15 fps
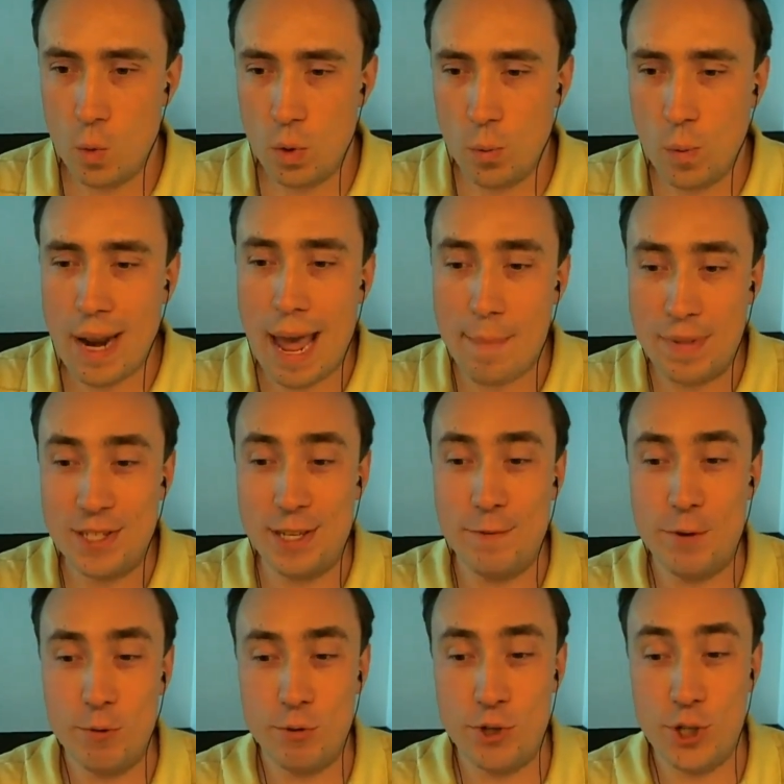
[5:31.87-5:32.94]
what happens
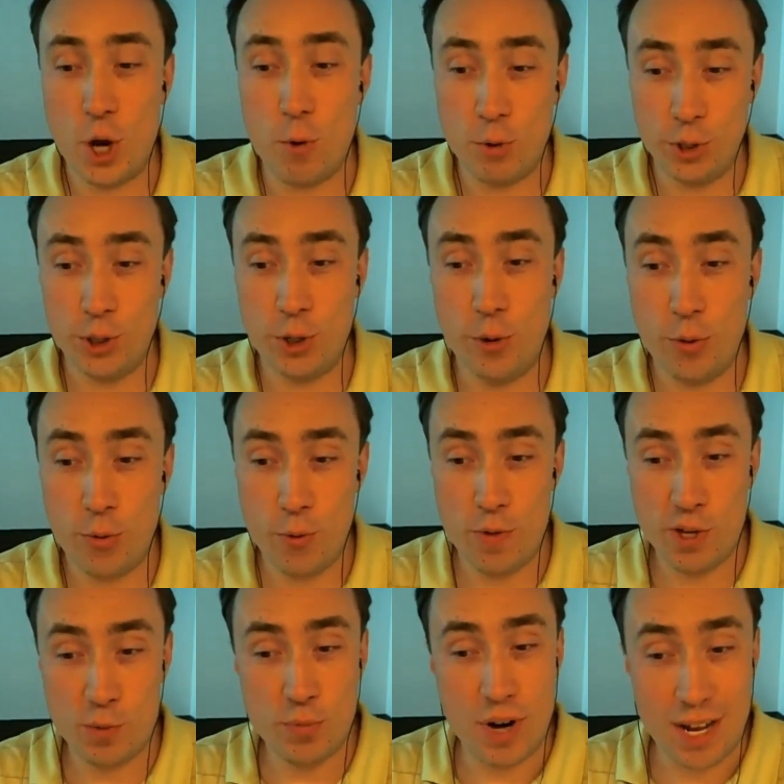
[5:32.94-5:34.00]
if you don't go through
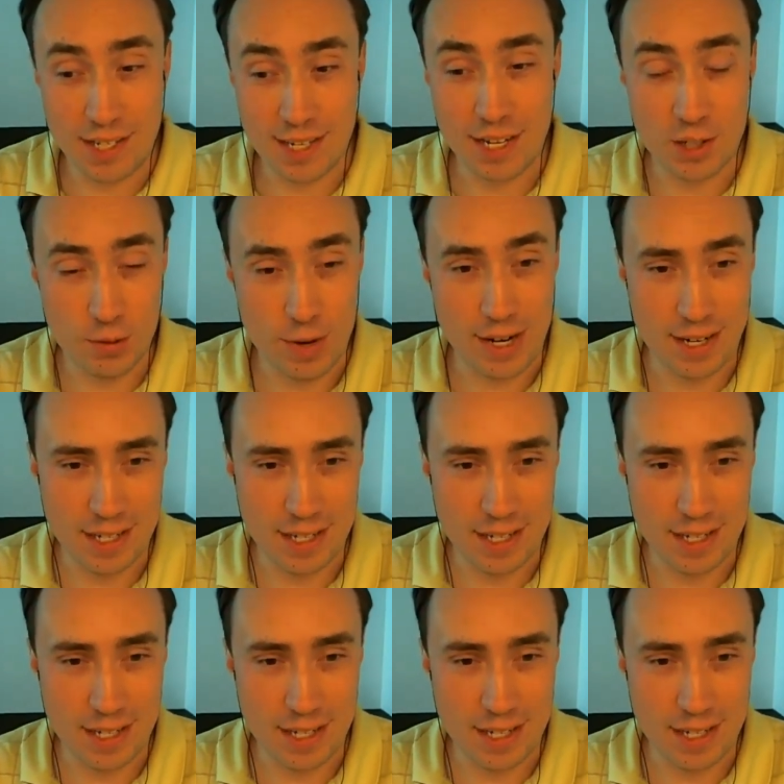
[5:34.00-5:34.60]
this process, right?